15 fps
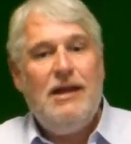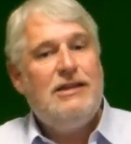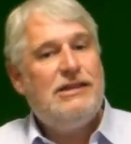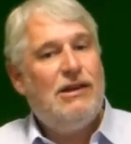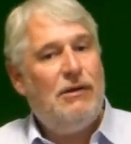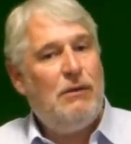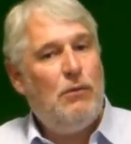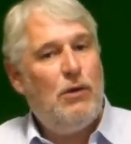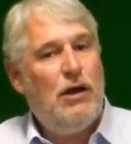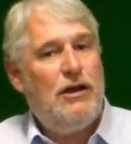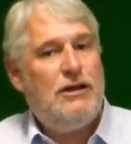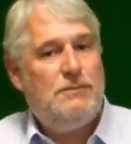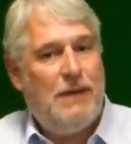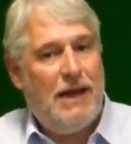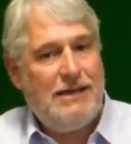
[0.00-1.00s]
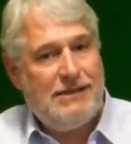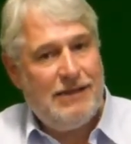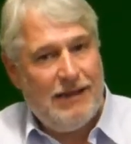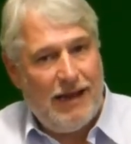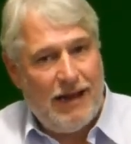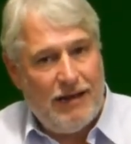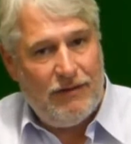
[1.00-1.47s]
So it works best
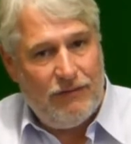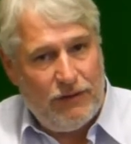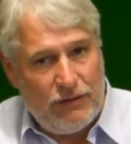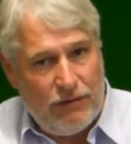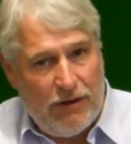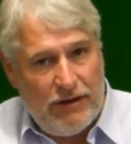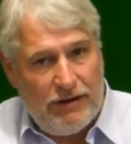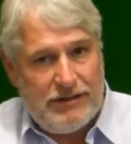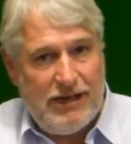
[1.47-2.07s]
at the of the growing